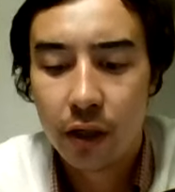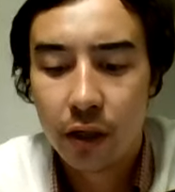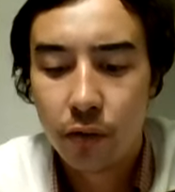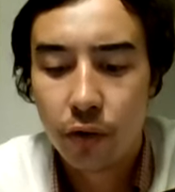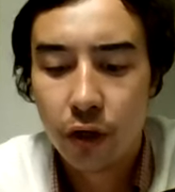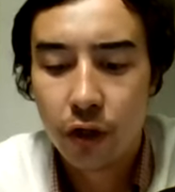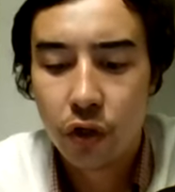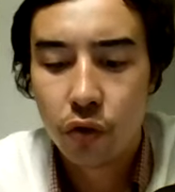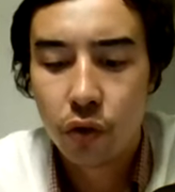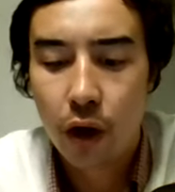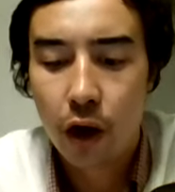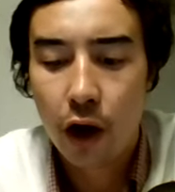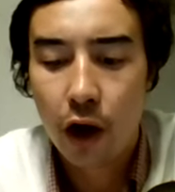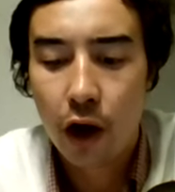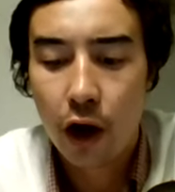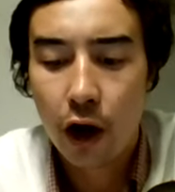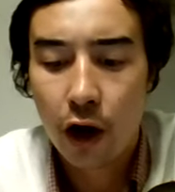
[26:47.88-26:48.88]
He went to
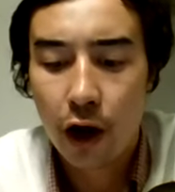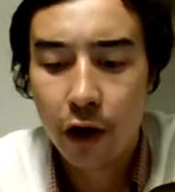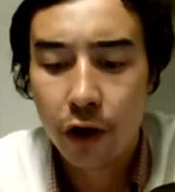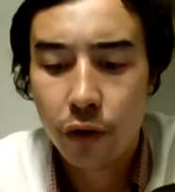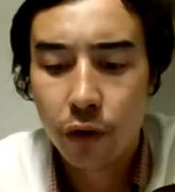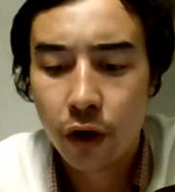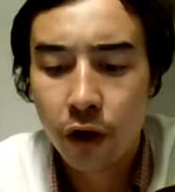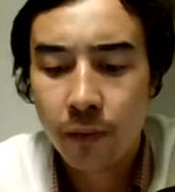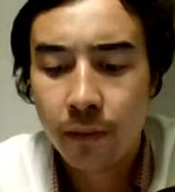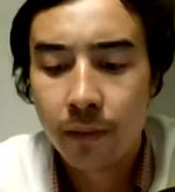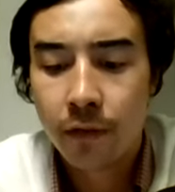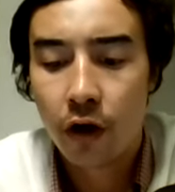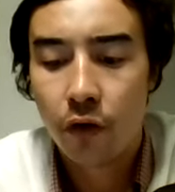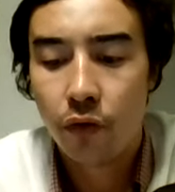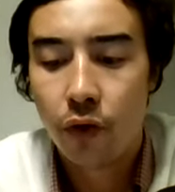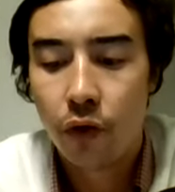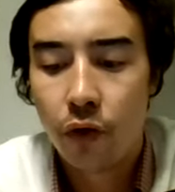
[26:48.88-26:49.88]
uh, Iowa,
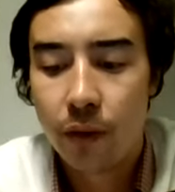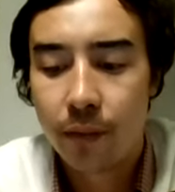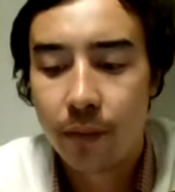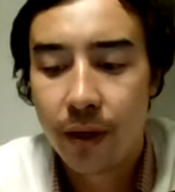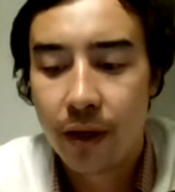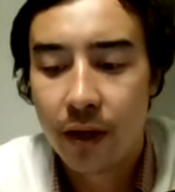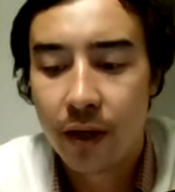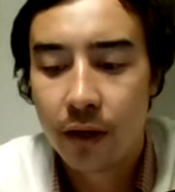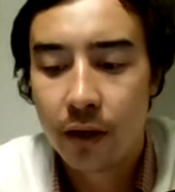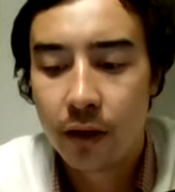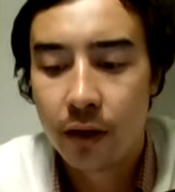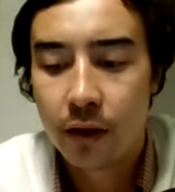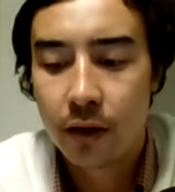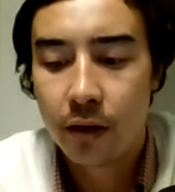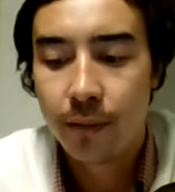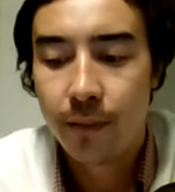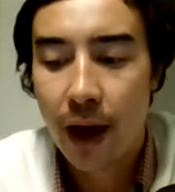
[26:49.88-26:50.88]
a really big
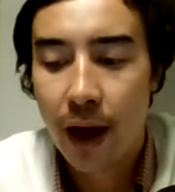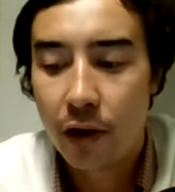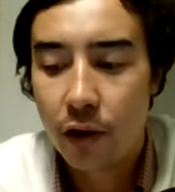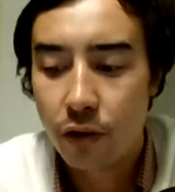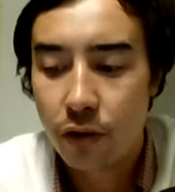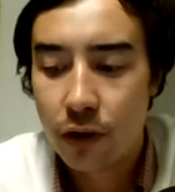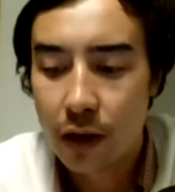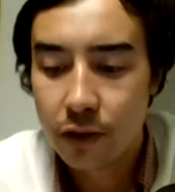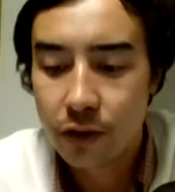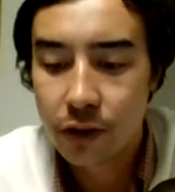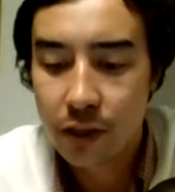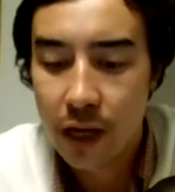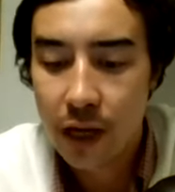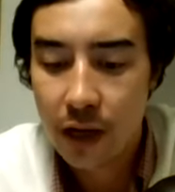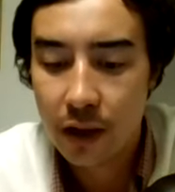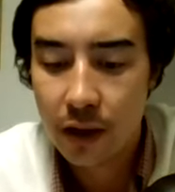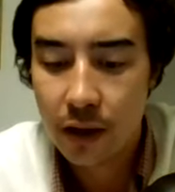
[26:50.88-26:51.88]
battleground
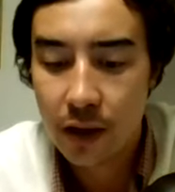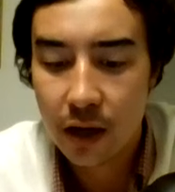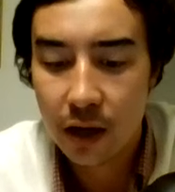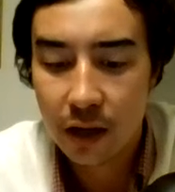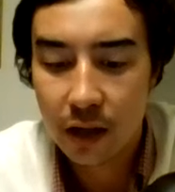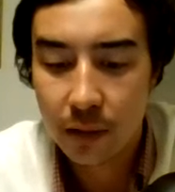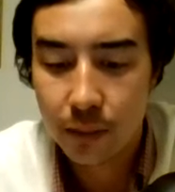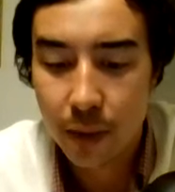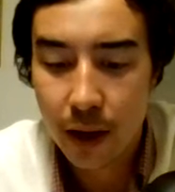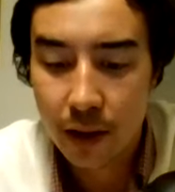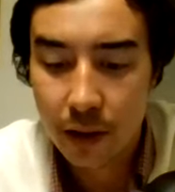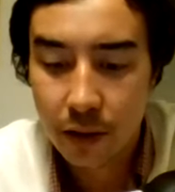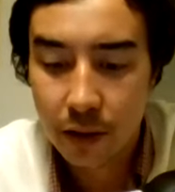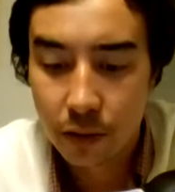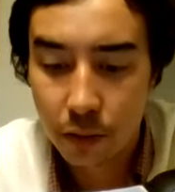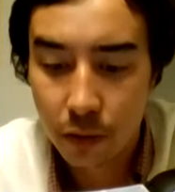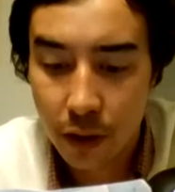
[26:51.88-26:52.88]
state, and he
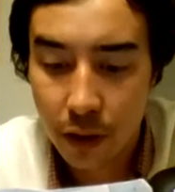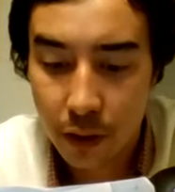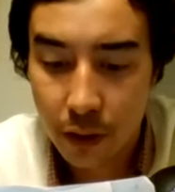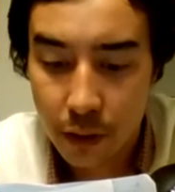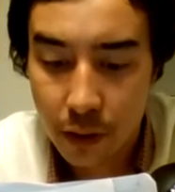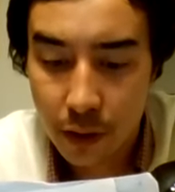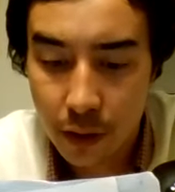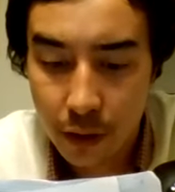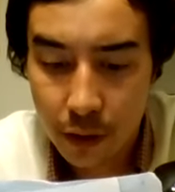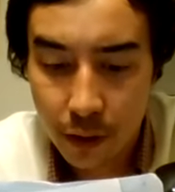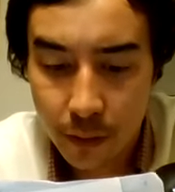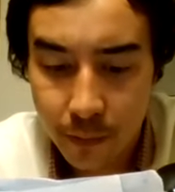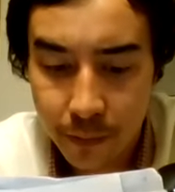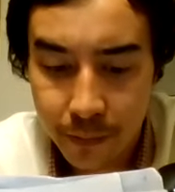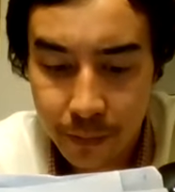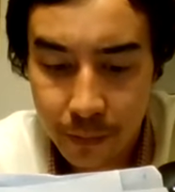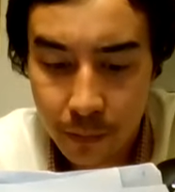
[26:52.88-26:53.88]
met with
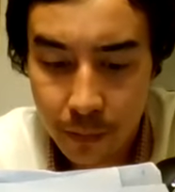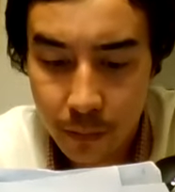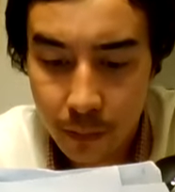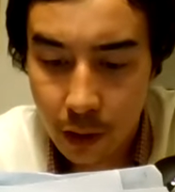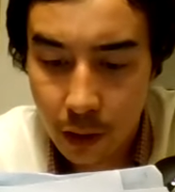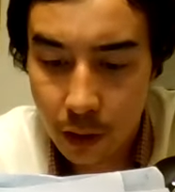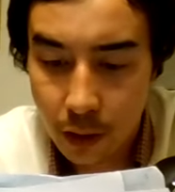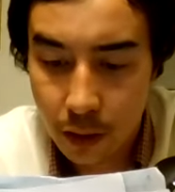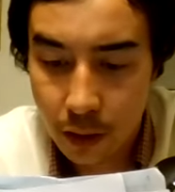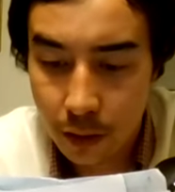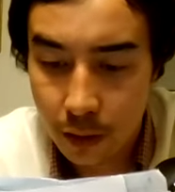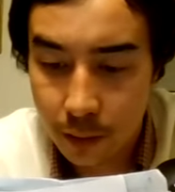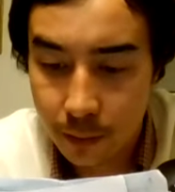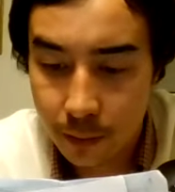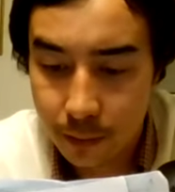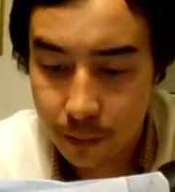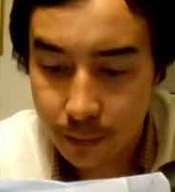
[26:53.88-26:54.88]

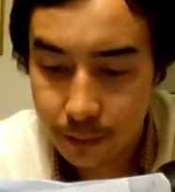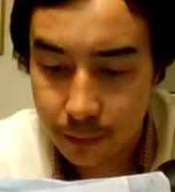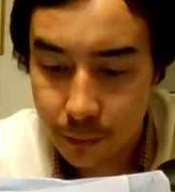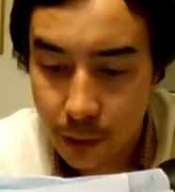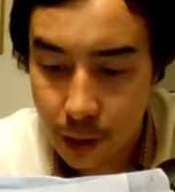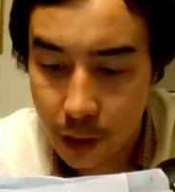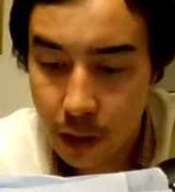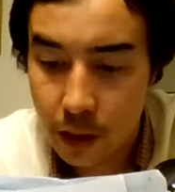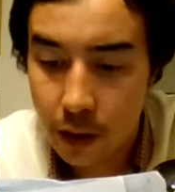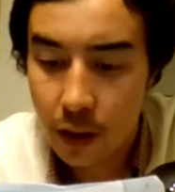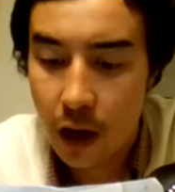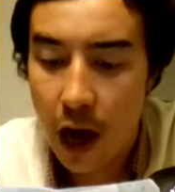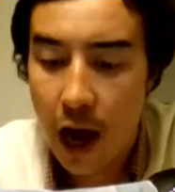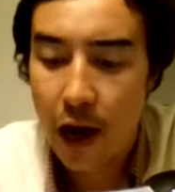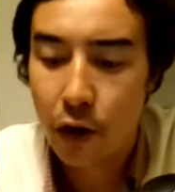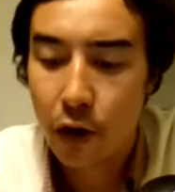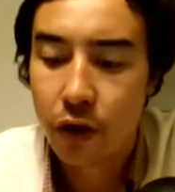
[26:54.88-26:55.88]
um,
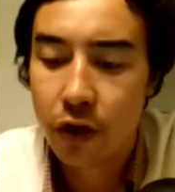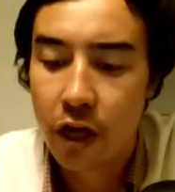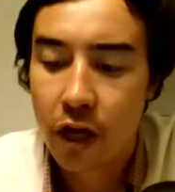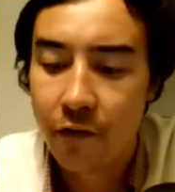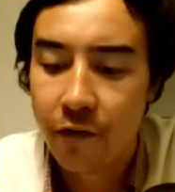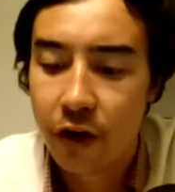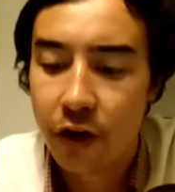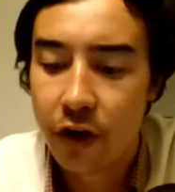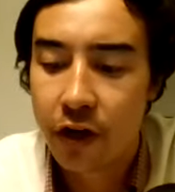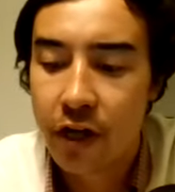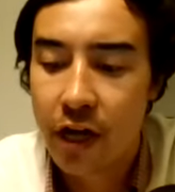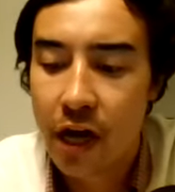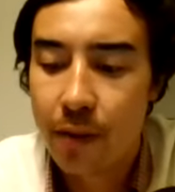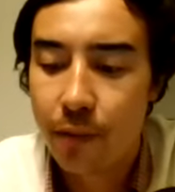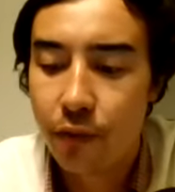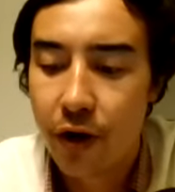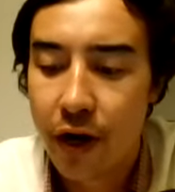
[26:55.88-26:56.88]
Iowa Governor
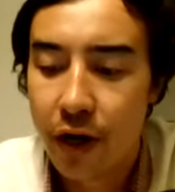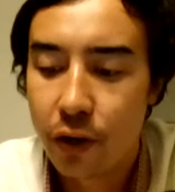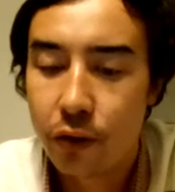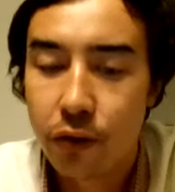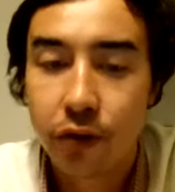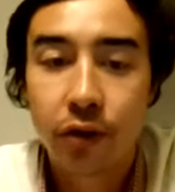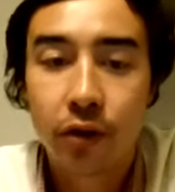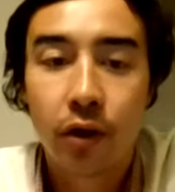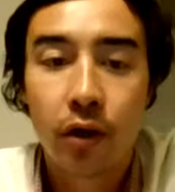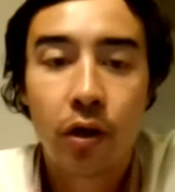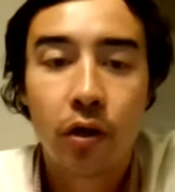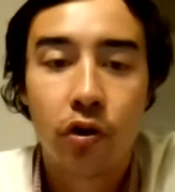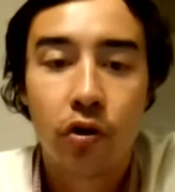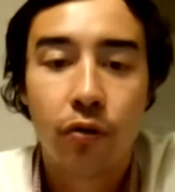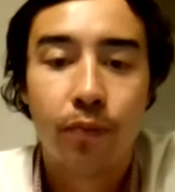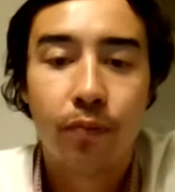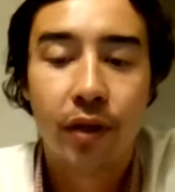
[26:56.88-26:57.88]
Kim Reynolds,
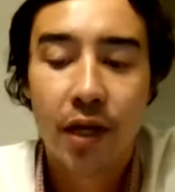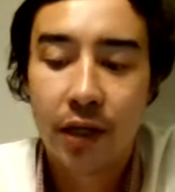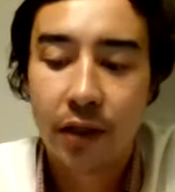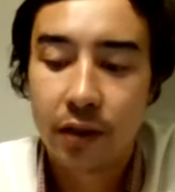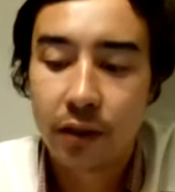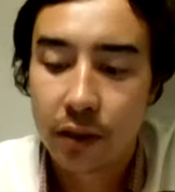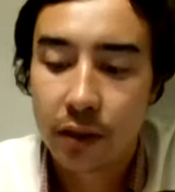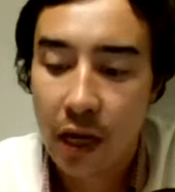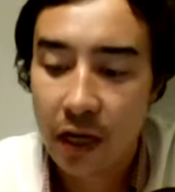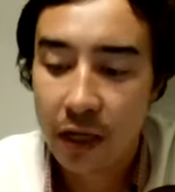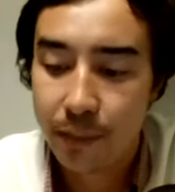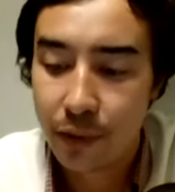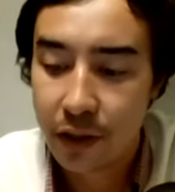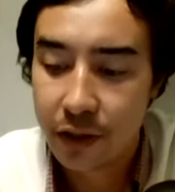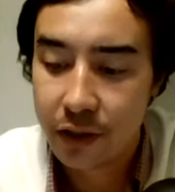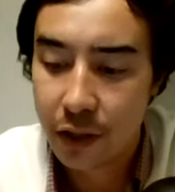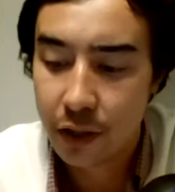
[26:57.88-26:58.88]
who plans and
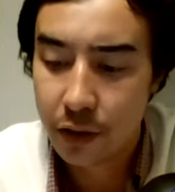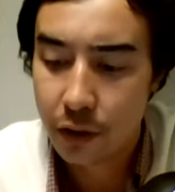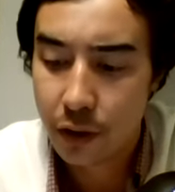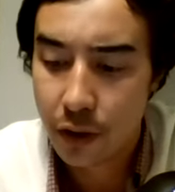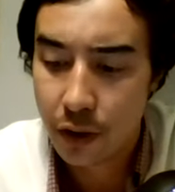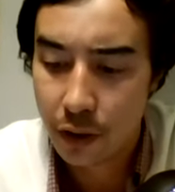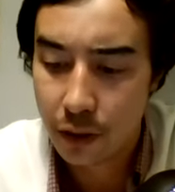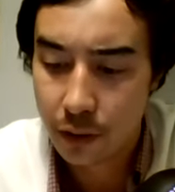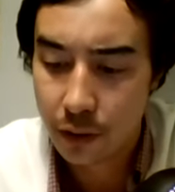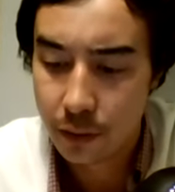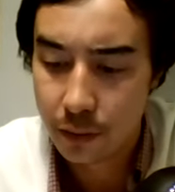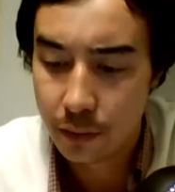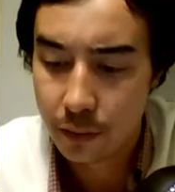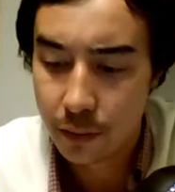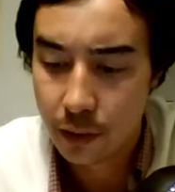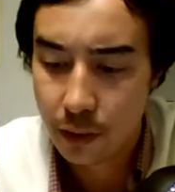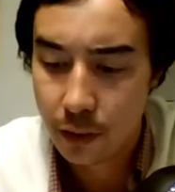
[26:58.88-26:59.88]
he plans to enter the
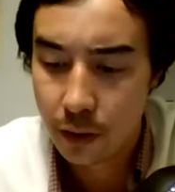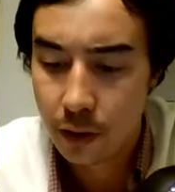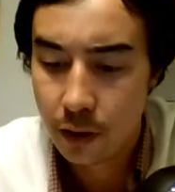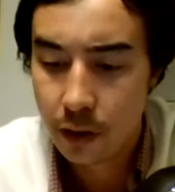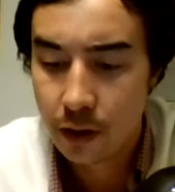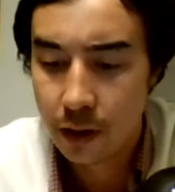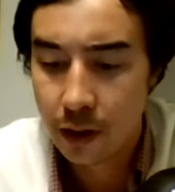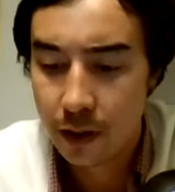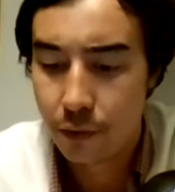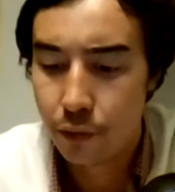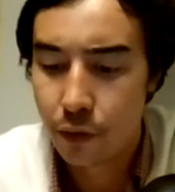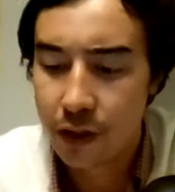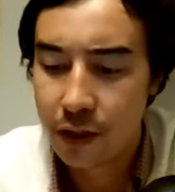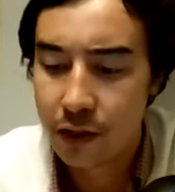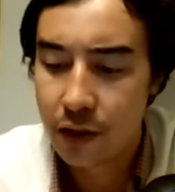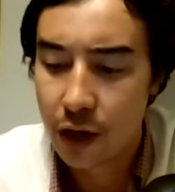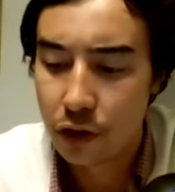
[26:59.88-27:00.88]
yeah the
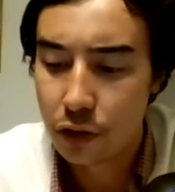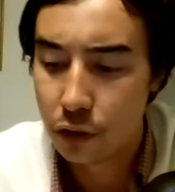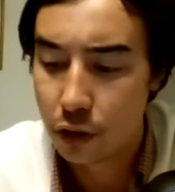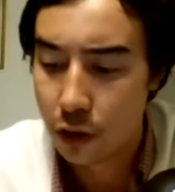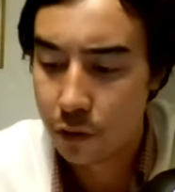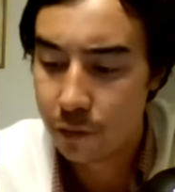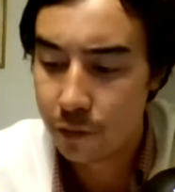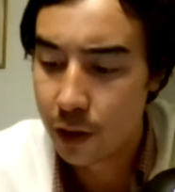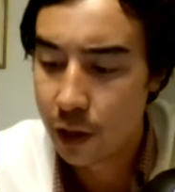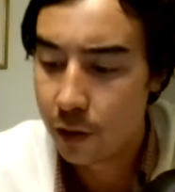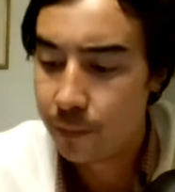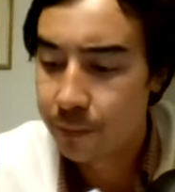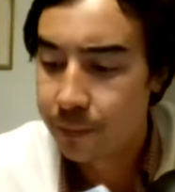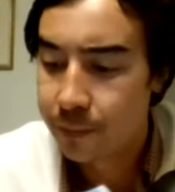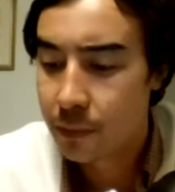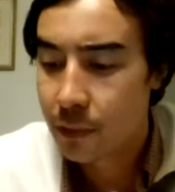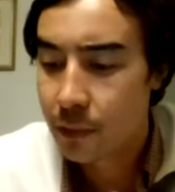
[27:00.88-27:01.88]
race not too long from now.